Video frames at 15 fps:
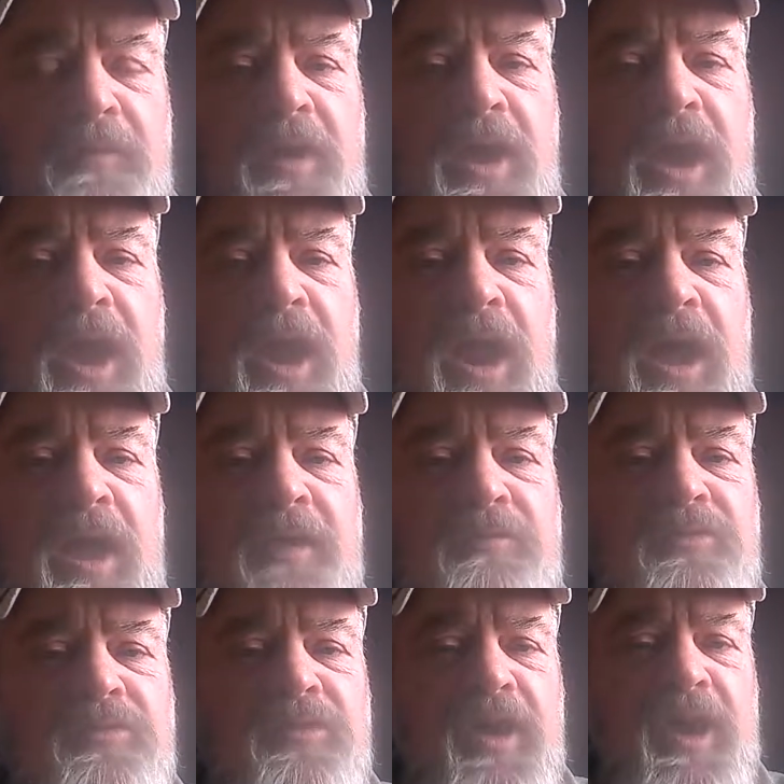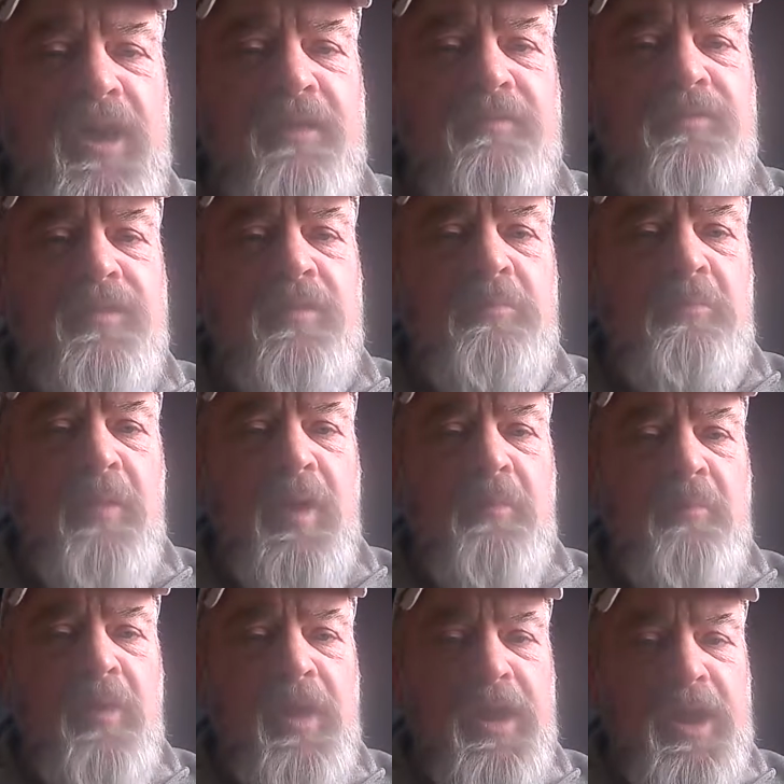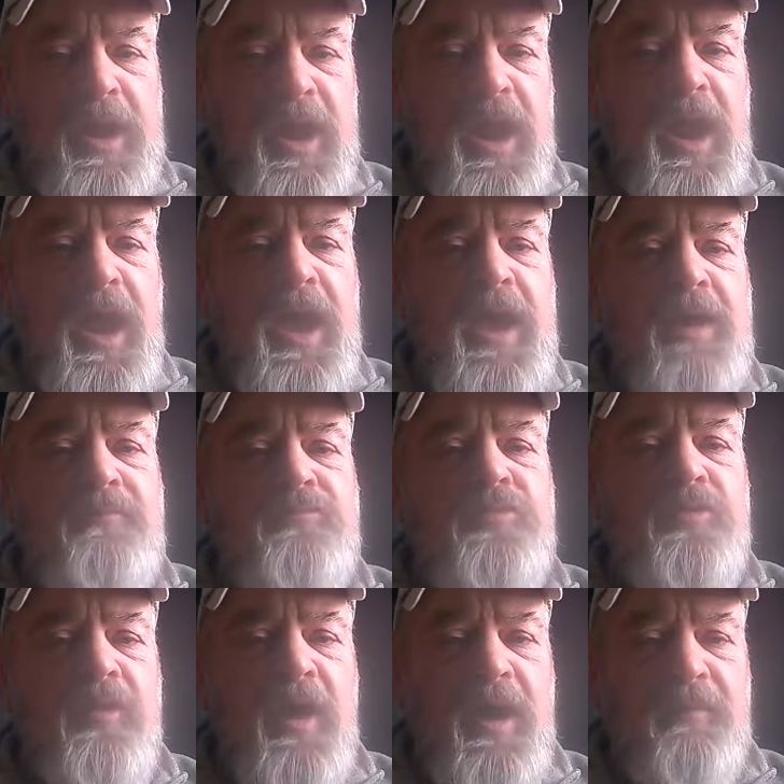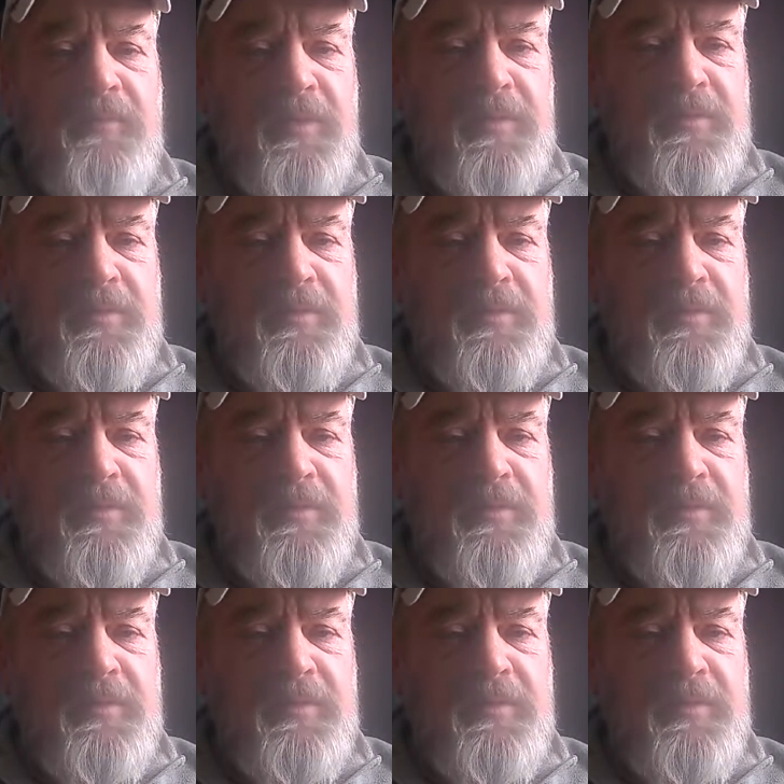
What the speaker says: and I have saved my money, and I have traveled.